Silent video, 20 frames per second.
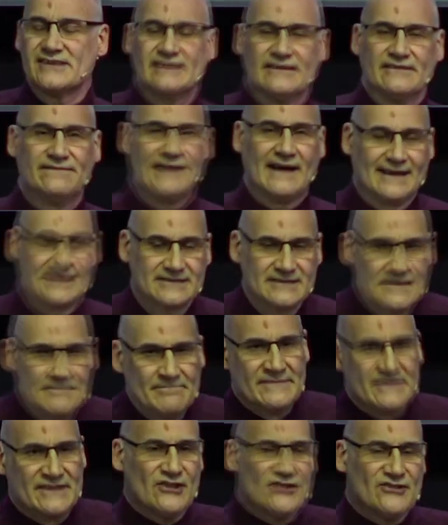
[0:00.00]
fact,
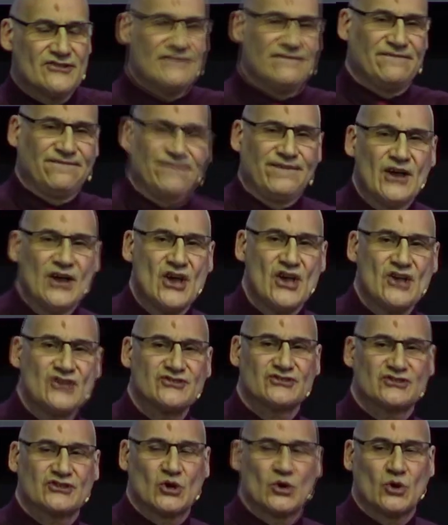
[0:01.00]
that the first
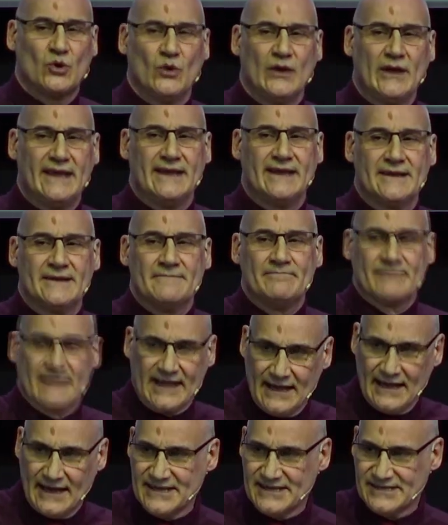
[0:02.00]
Queen
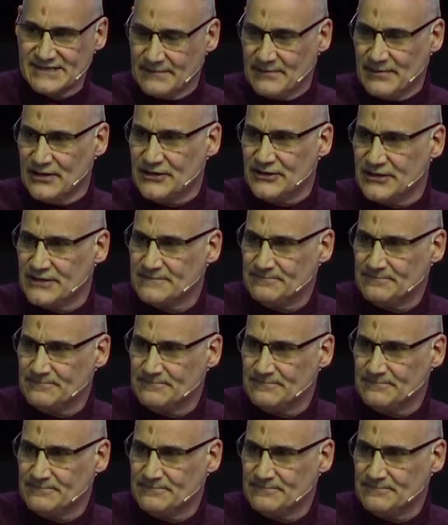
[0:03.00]
Elizabeth